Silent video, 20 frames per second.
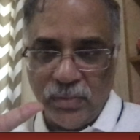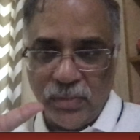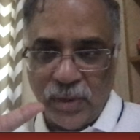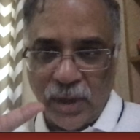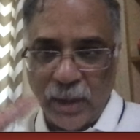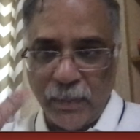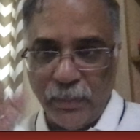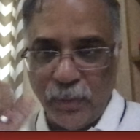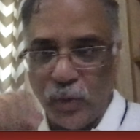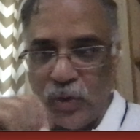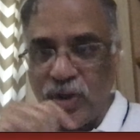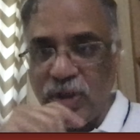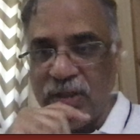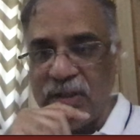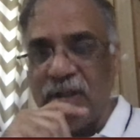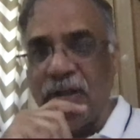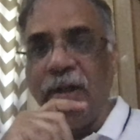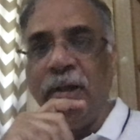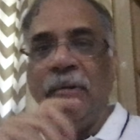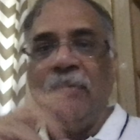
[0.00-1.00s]

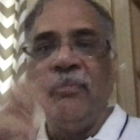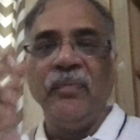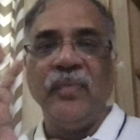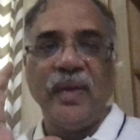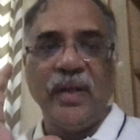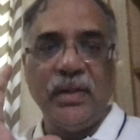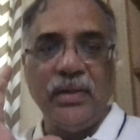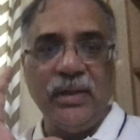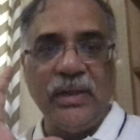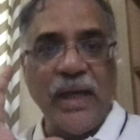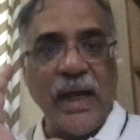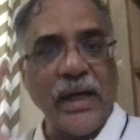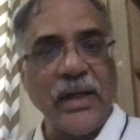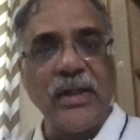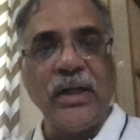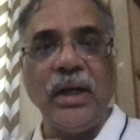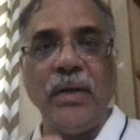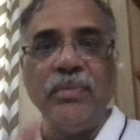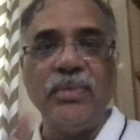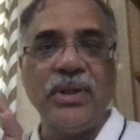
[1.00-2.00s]
approaches. That
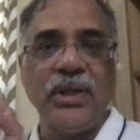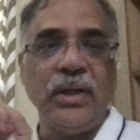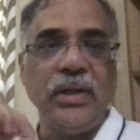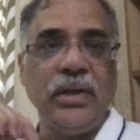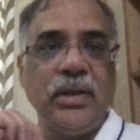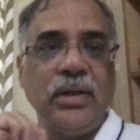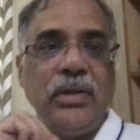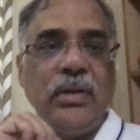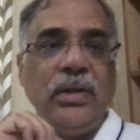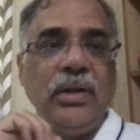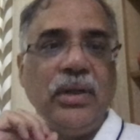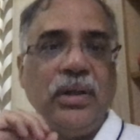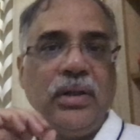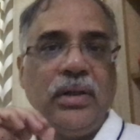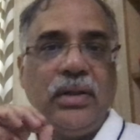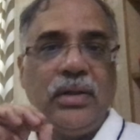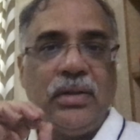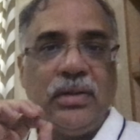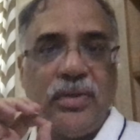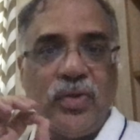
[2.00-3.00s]
comes under
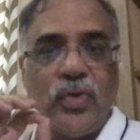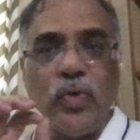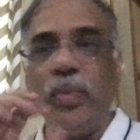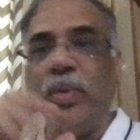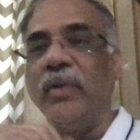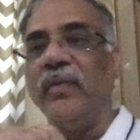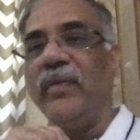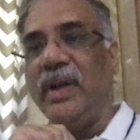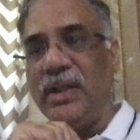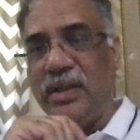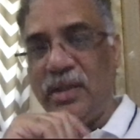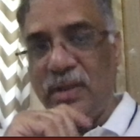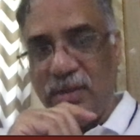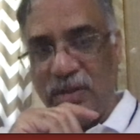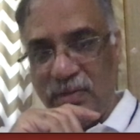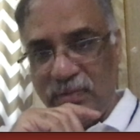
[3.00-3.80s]
supervised